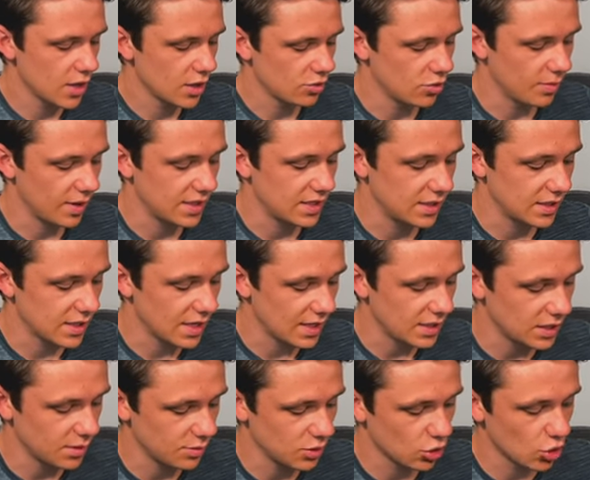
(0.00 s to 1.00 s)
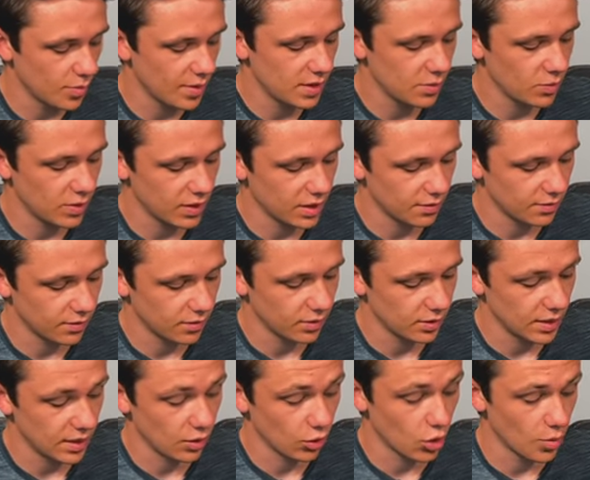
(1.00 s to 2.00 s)
So we might entice them to come in with the
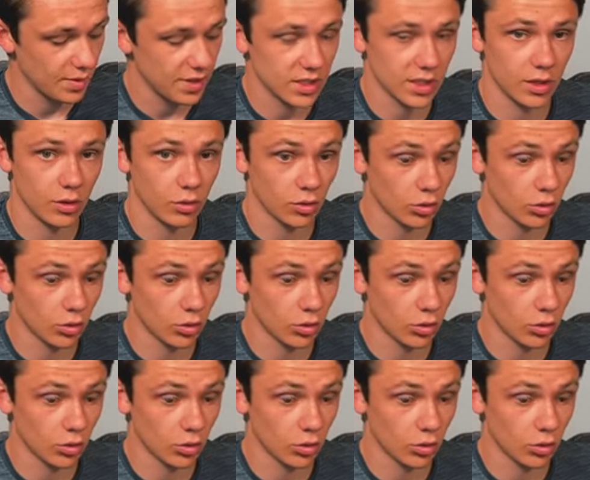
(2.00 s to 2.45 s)
come into the